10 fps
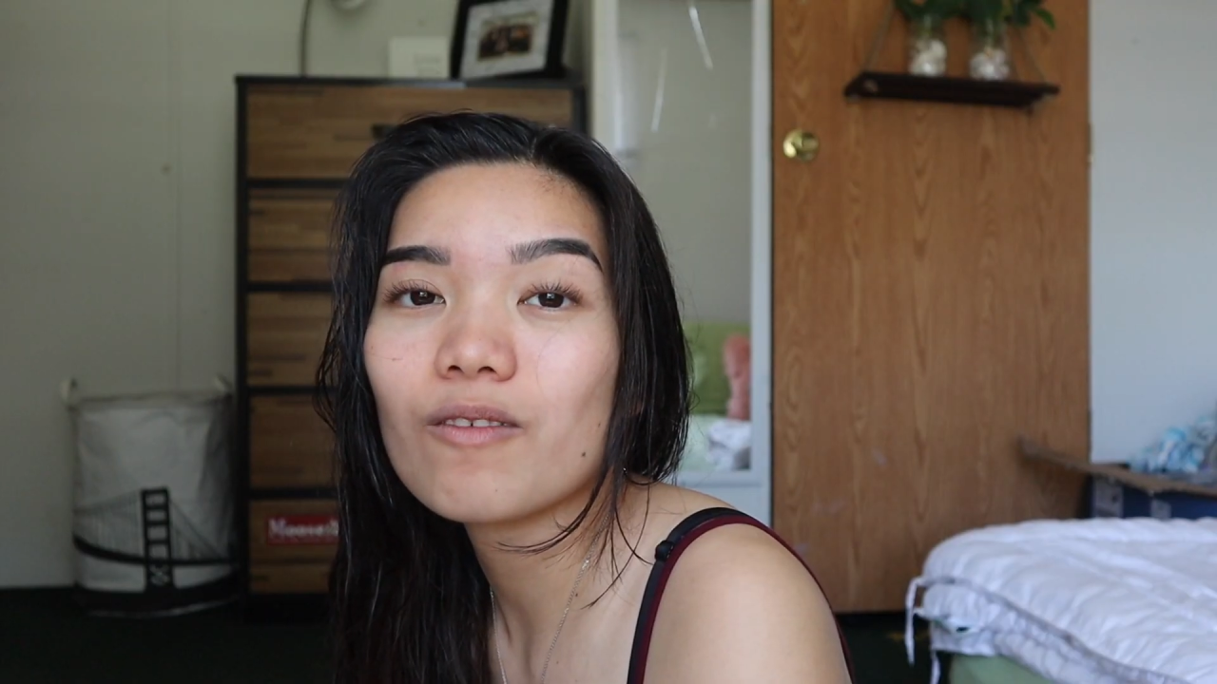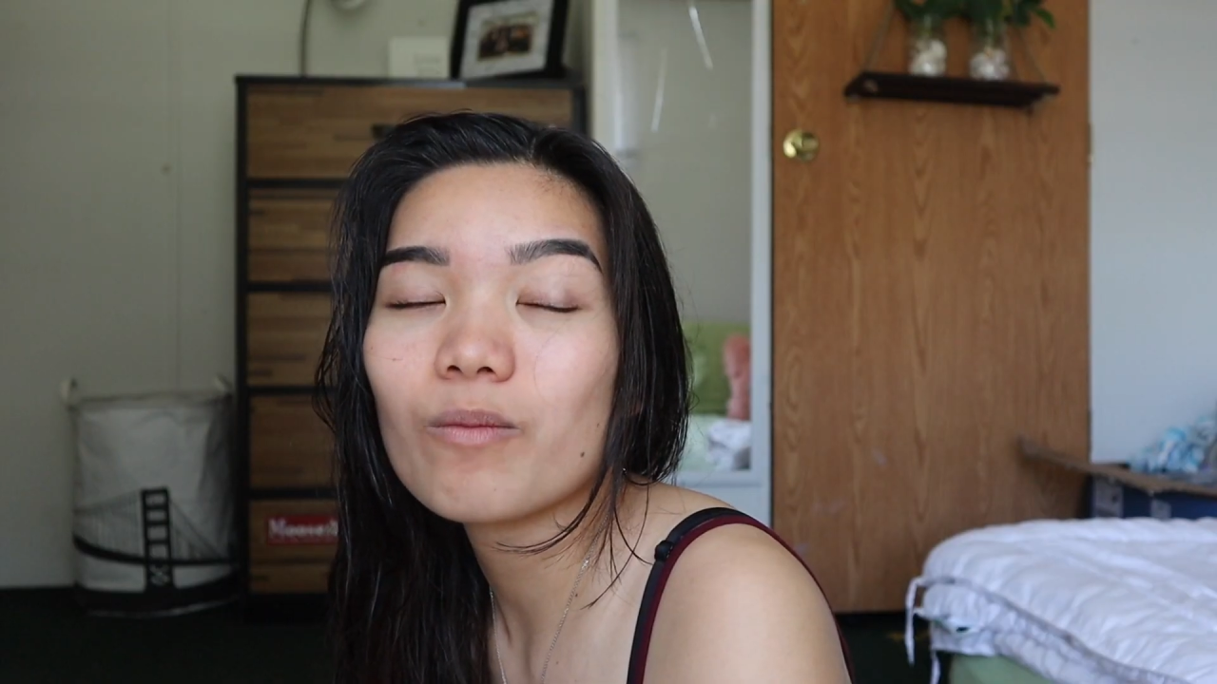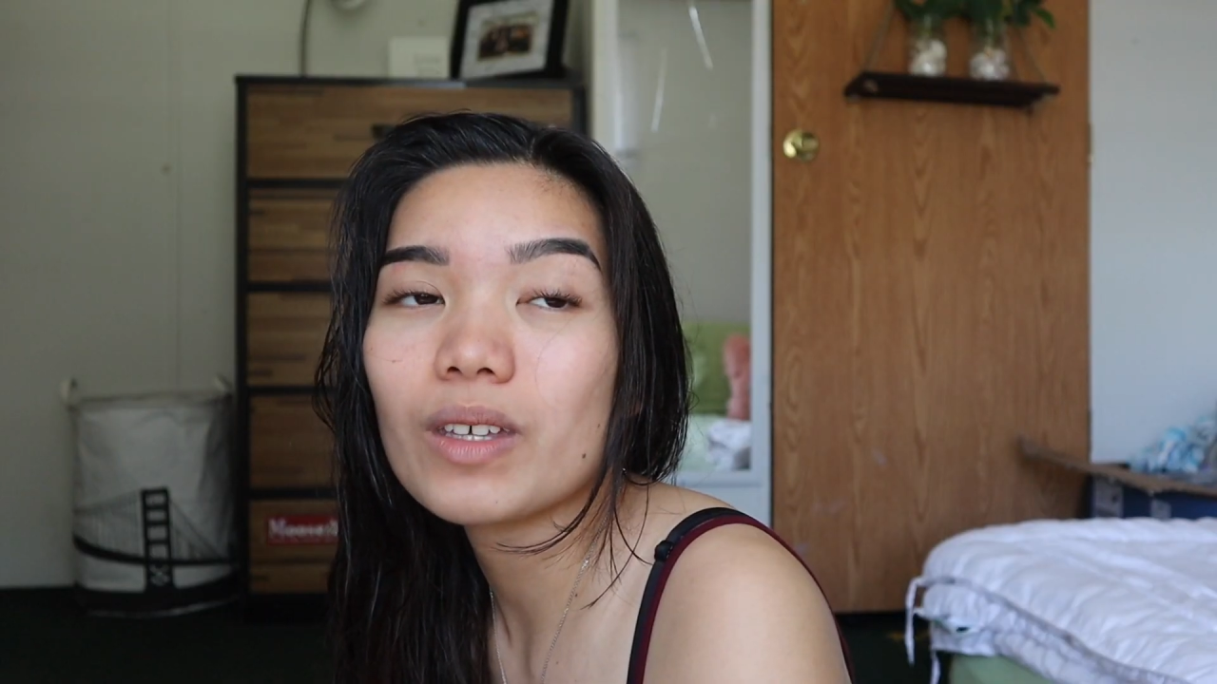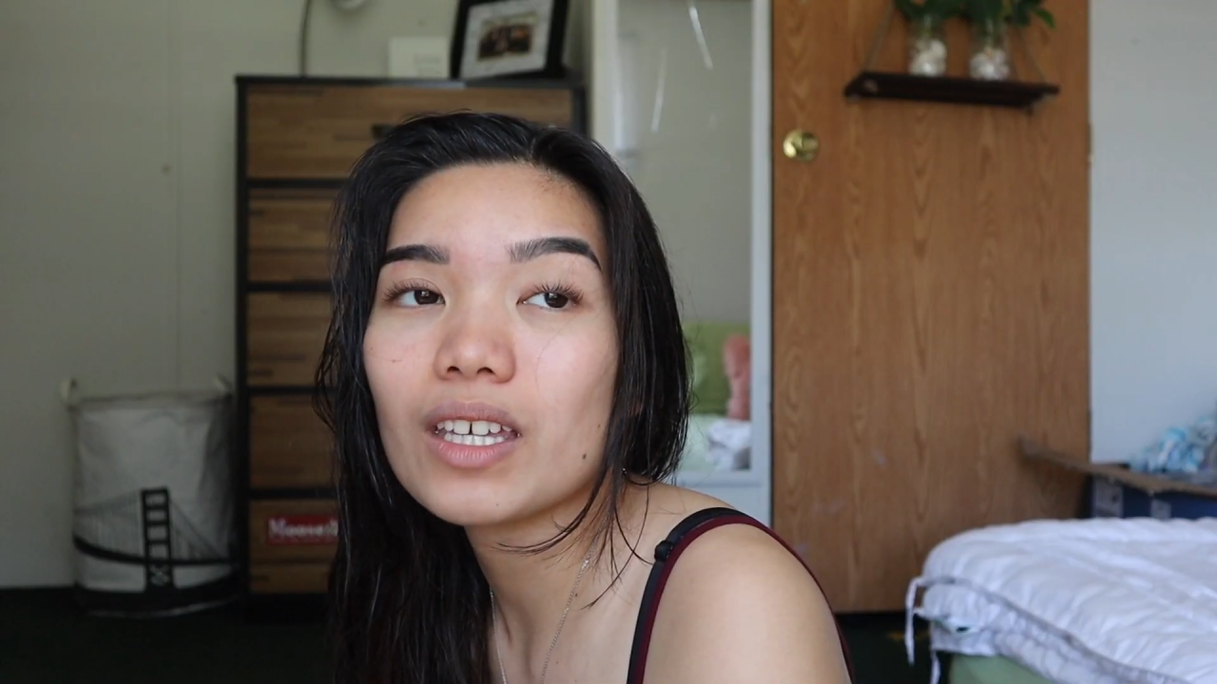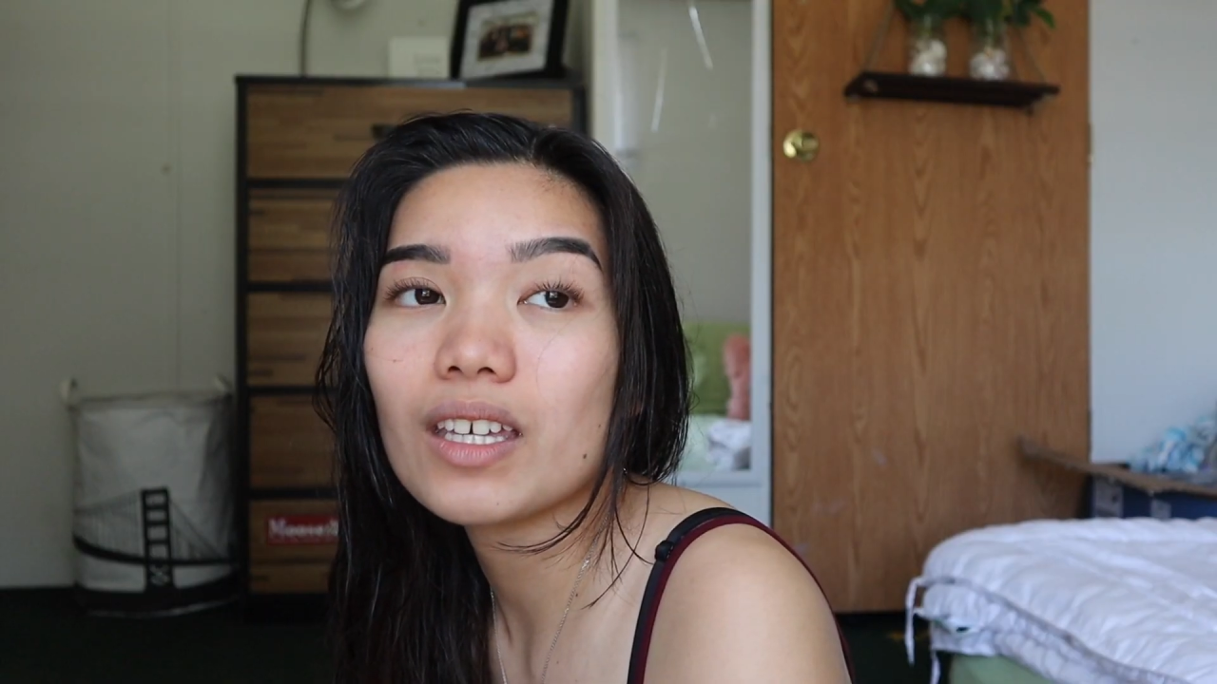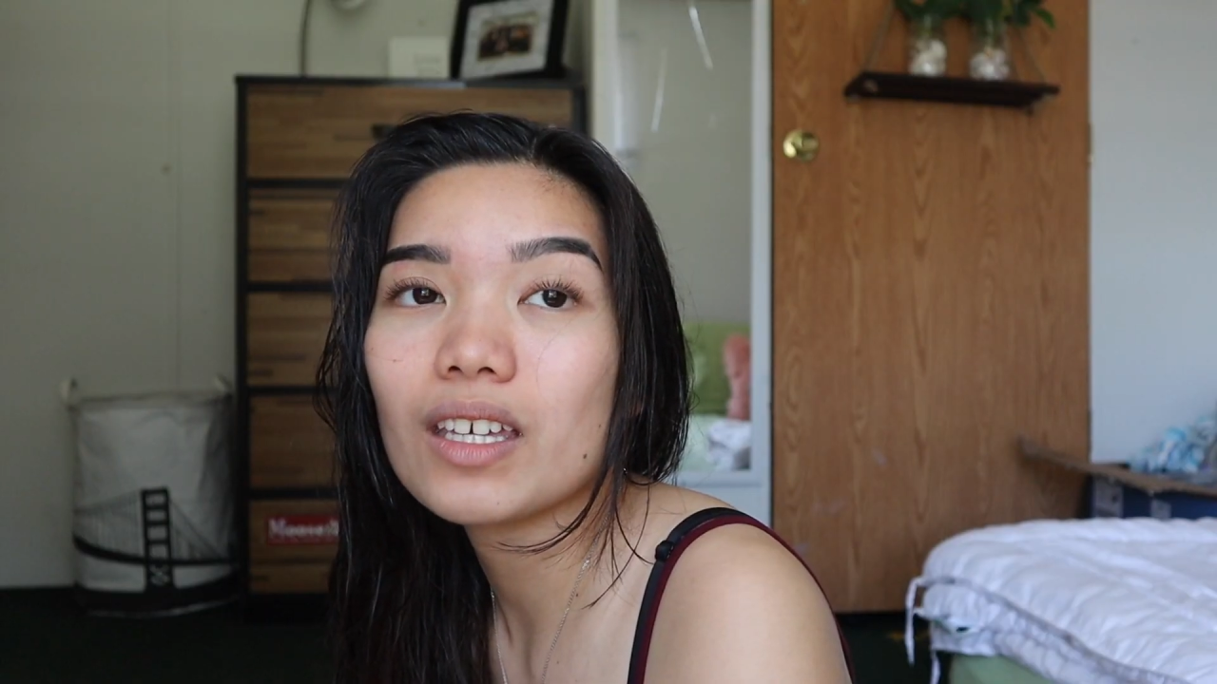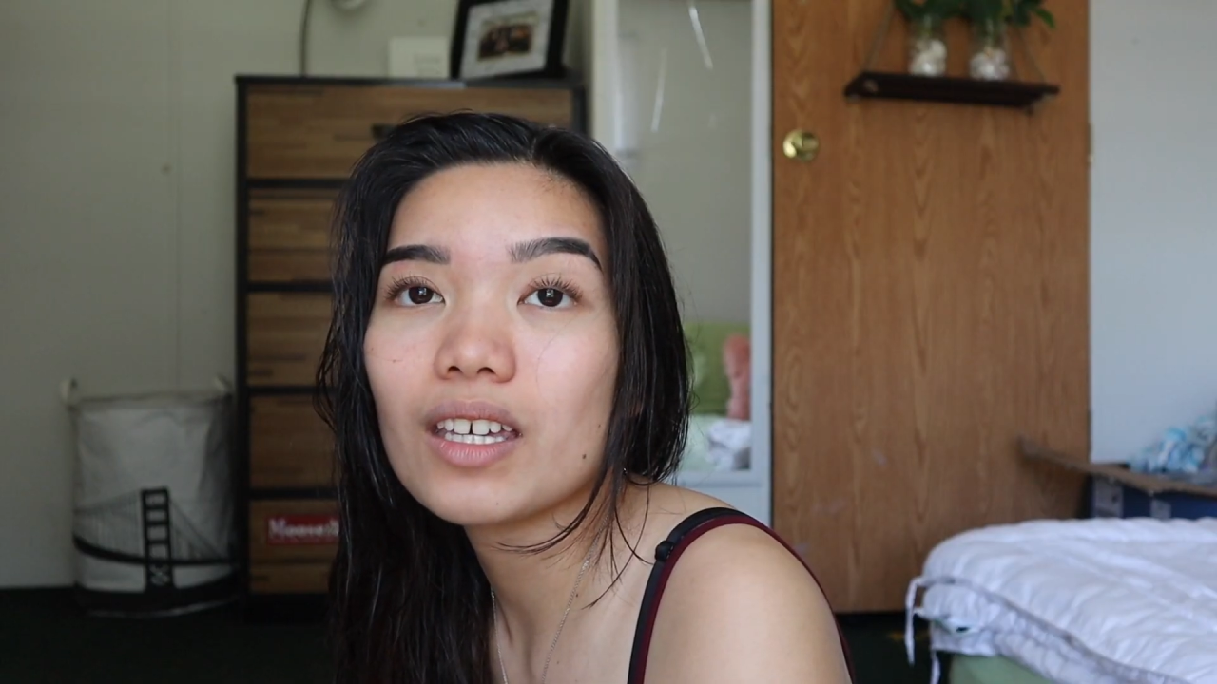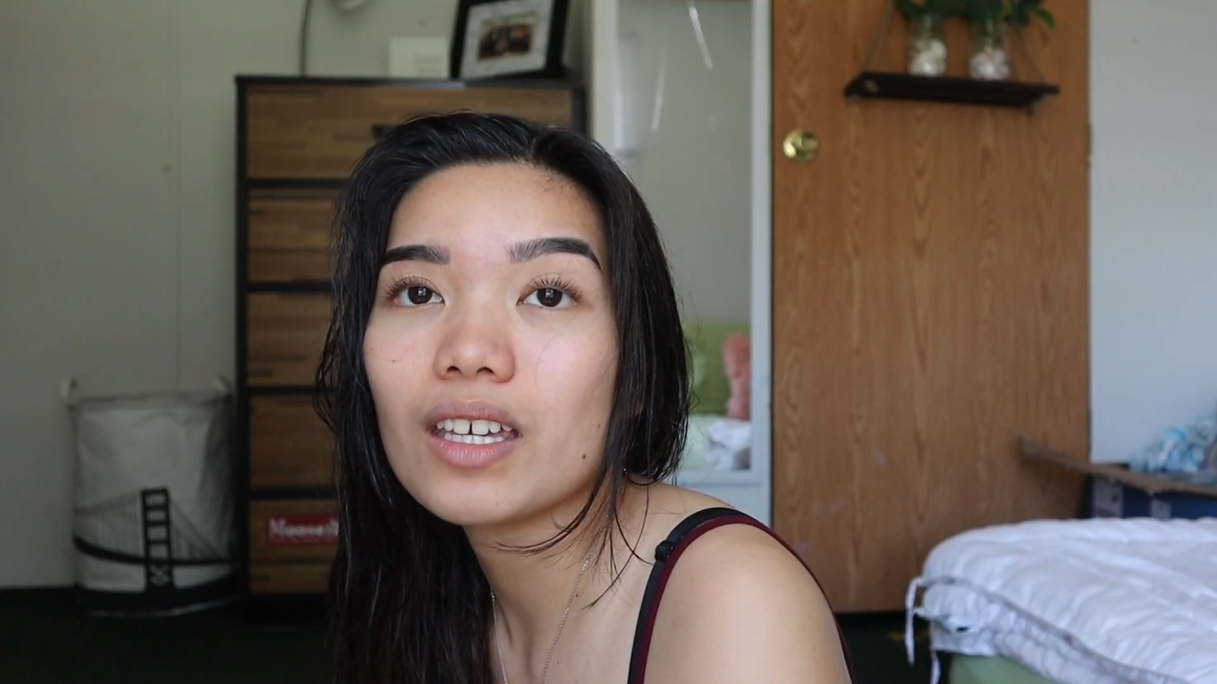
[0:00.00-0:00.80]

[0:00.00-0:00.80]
of me.